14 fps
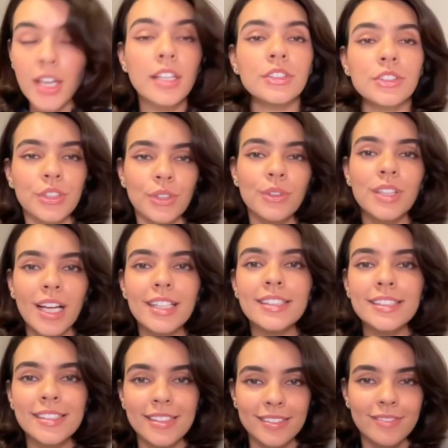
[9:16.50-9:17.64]
So
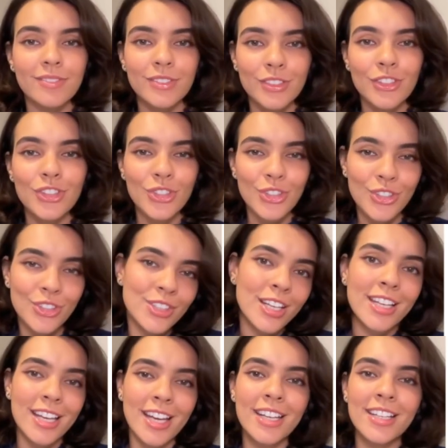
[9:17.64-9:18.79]
let's
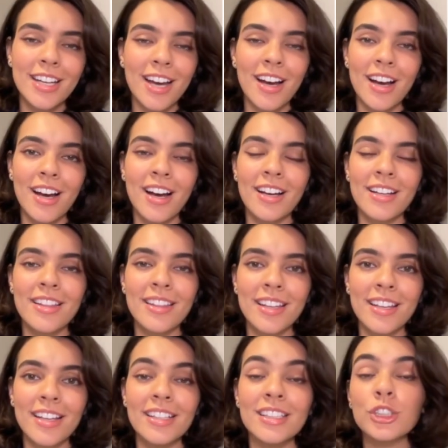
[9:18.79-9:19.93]
dig in on
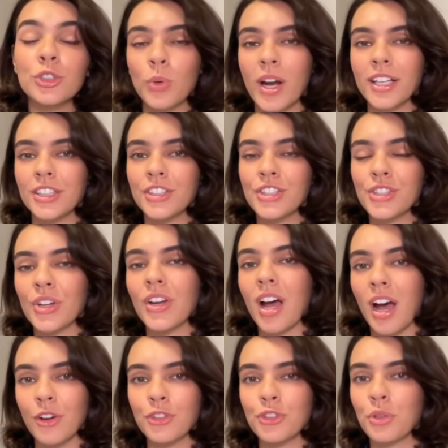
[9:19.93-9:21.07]
the strategies on
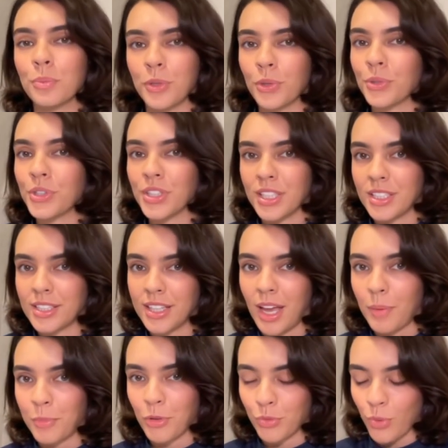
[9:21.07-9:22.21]
how to approach this
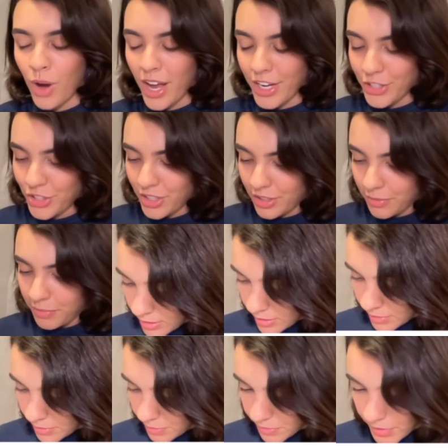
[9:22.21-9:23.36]
type of question.
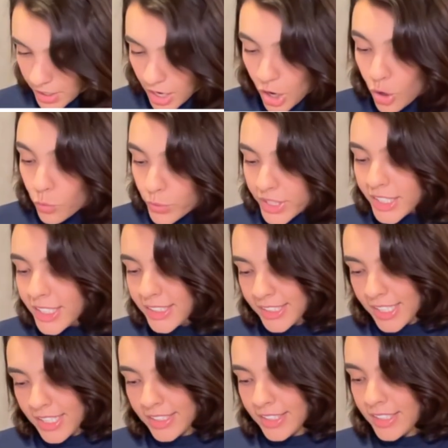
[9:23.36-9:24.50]
Read the
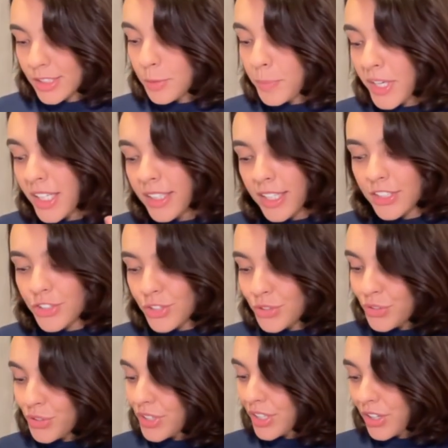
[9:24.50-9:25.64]
sentence. Pay attention
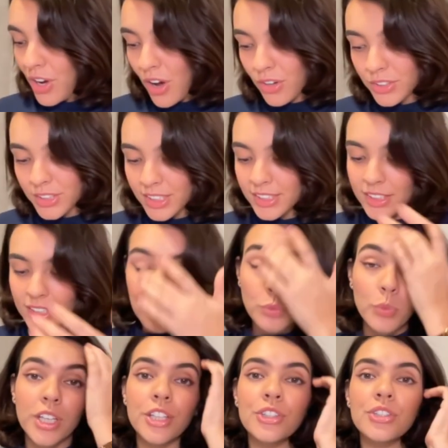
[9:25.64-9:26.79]
to the context in
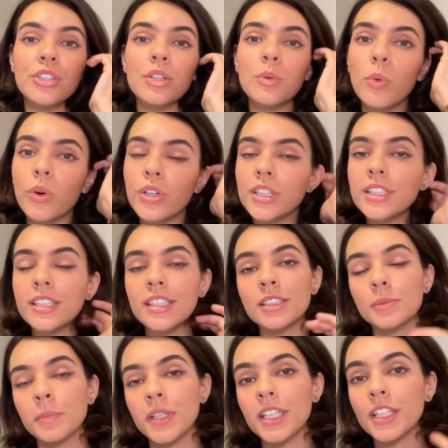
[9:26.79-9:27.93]
which the word
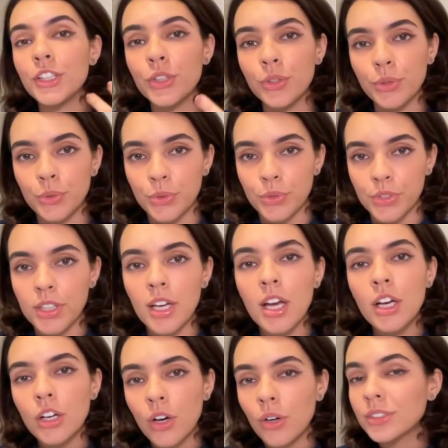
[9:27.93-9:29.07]
is being used.
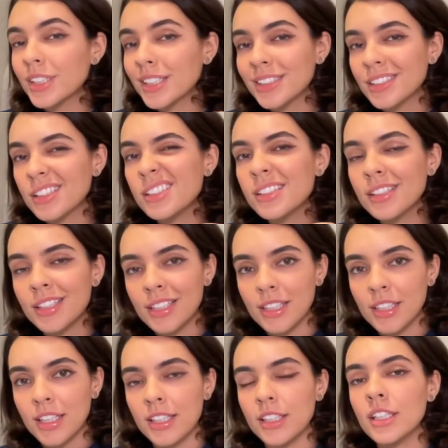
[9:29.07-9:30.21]
Context is
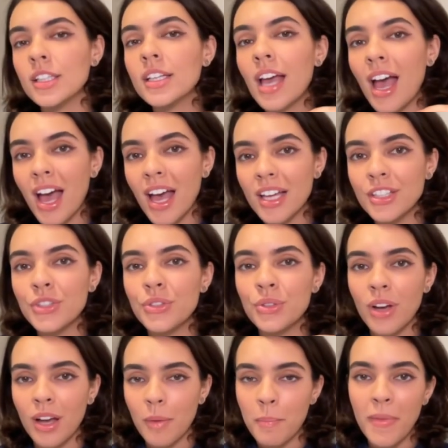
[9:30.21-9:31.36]
key. It has
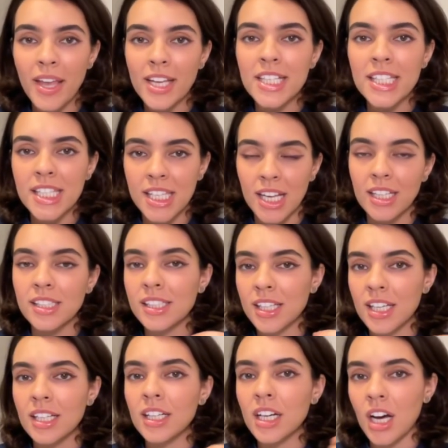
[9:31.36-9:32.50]
to make sense
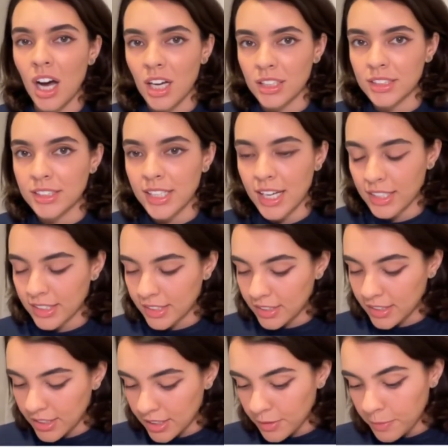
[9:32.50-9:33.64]
in
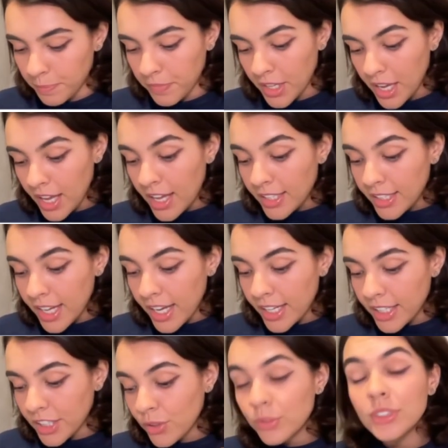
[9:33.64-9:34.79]
context.
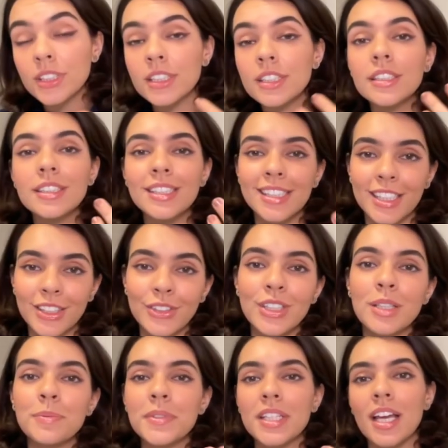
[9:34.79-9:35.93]
Then consider
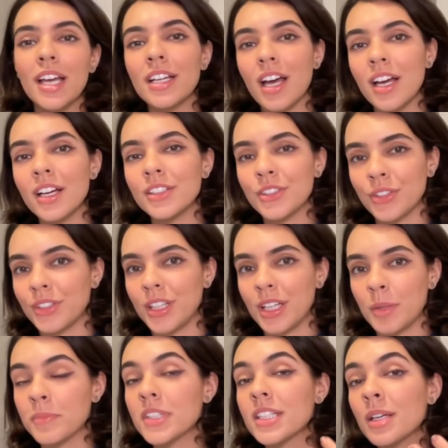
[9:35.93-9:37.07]
synonyms and
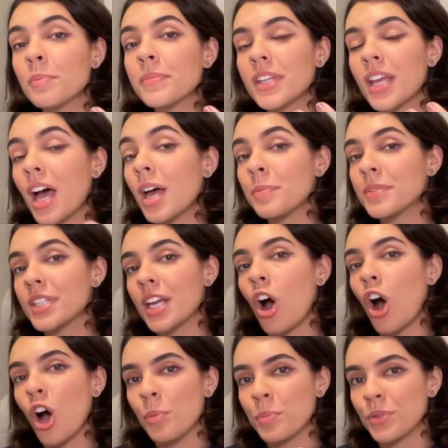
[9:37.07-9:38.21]
antonyms. Sometimes the
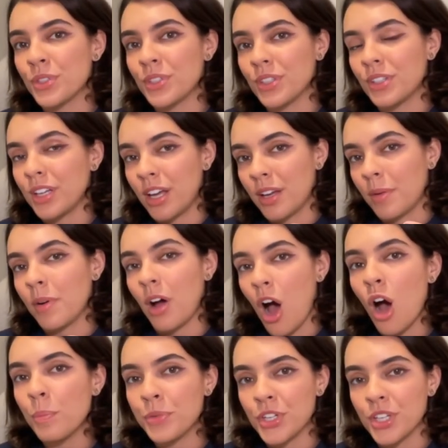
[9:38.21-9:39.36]

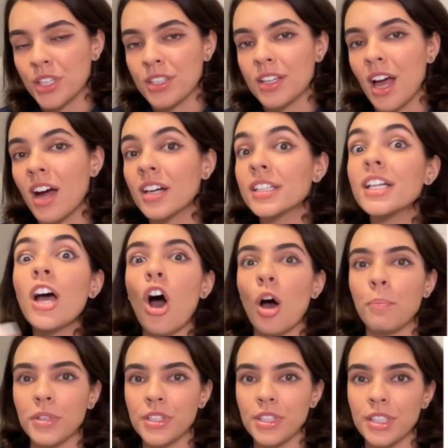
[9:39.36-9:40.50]
options are the
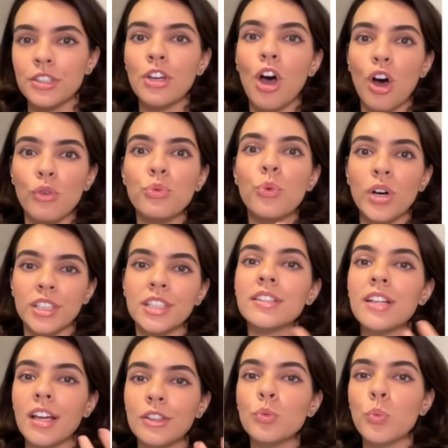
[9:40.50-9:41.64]
opposite of what
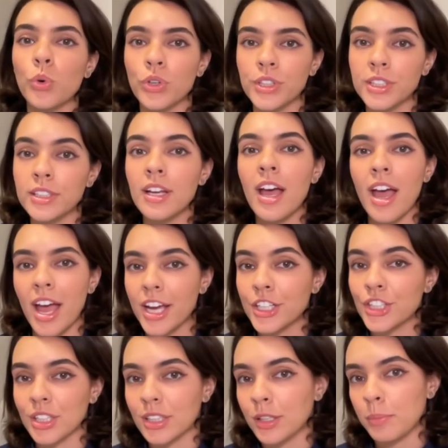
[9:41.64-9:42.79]
that word
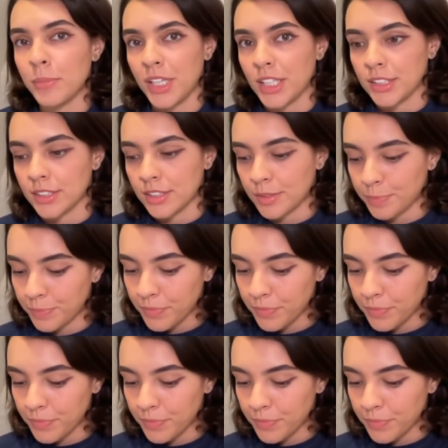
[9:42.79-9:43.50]
actually means.